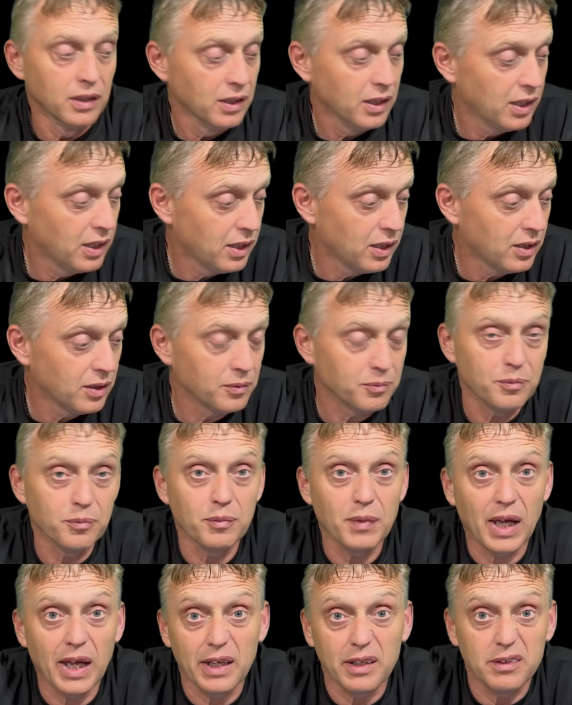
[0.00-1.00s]

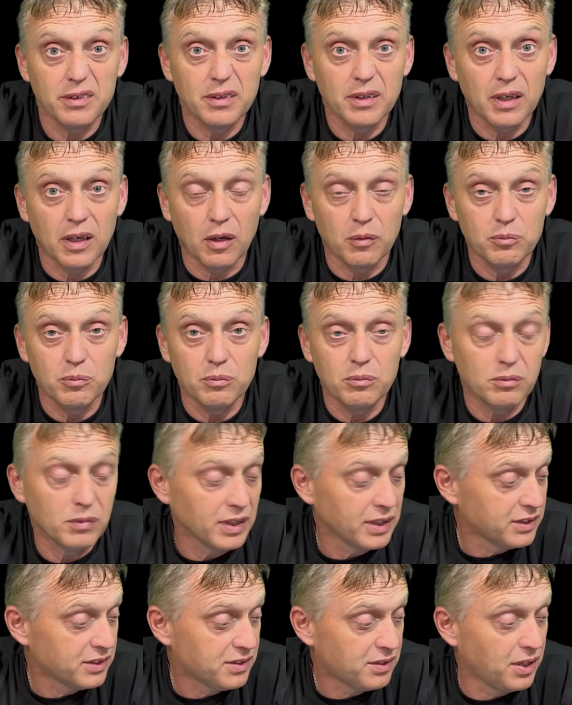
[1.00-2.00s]
And
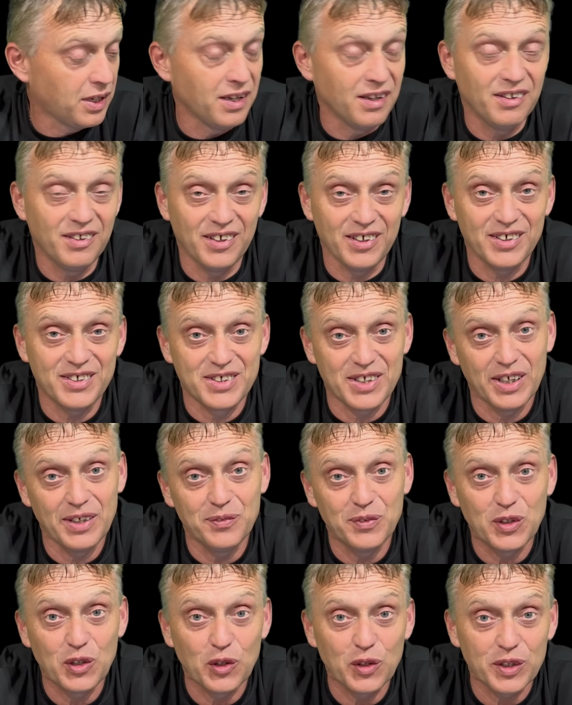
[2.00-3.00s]
it's
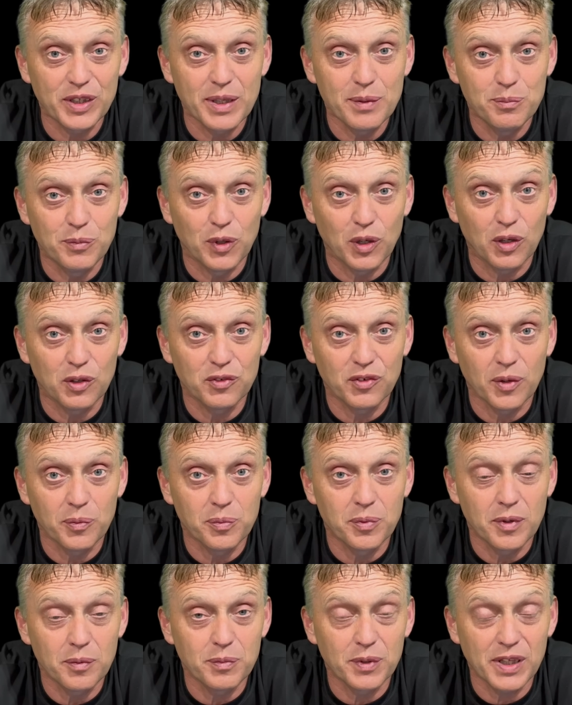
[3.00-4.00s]
even got the gimbal on top
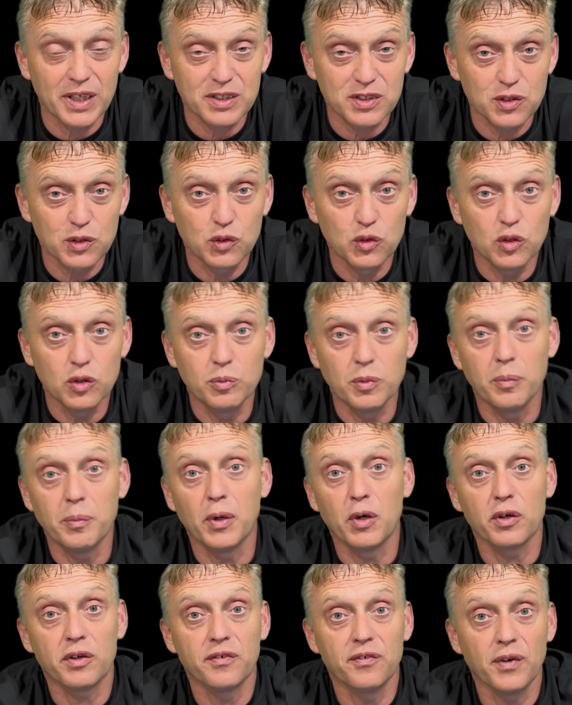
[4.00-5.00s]
of it, but that's the normal
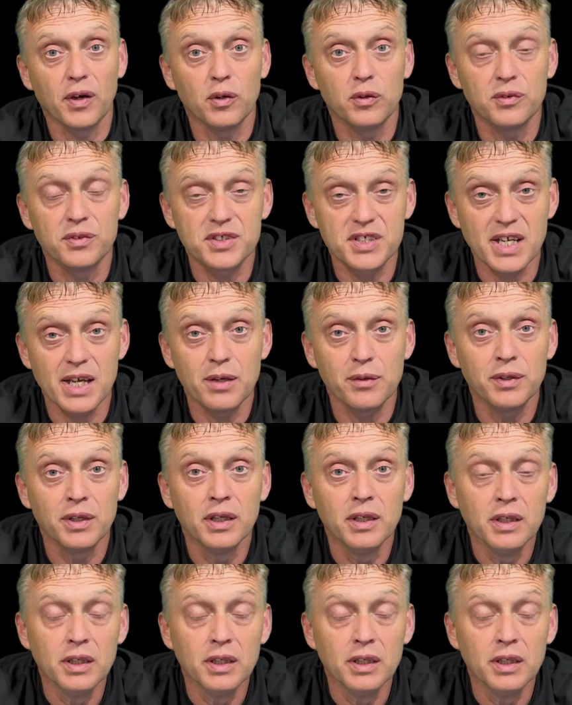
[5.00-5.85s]
microphone sound.